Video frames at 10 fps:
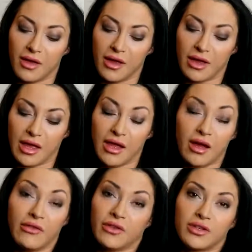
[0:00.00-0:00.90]
I
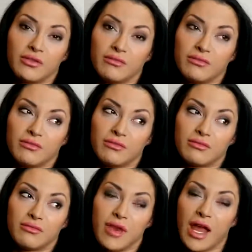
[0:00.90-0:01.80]
can't even
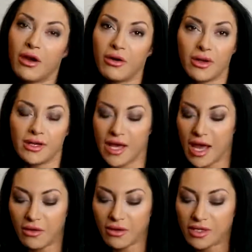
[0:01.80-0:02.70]
narrow it
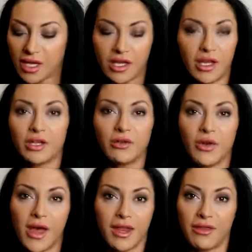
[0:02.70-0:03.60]
down because I don't
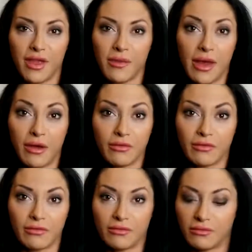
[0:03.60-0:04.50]
know anything
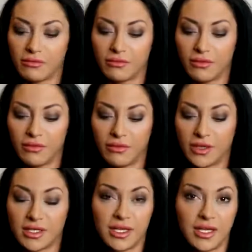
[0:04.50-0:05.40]
about
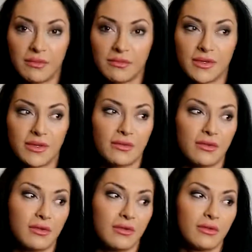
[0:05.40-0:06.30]
the teams
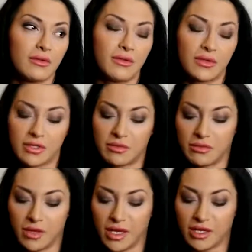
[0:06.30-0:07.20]
or the...
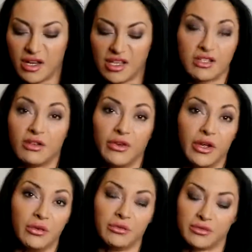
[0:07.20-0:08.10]
I just don't
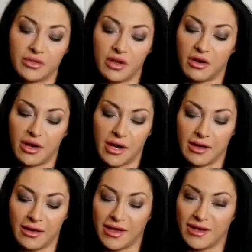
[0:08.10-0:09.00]
know.
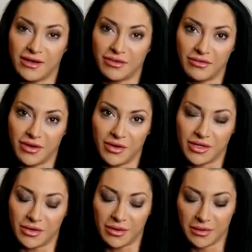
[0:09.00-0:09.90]
Sorry, I don't follow it
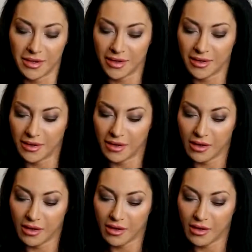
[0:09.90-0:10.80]
at all.
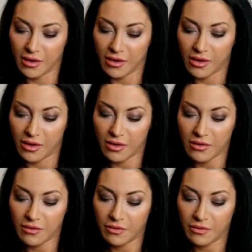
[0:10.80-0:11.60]
Yeah.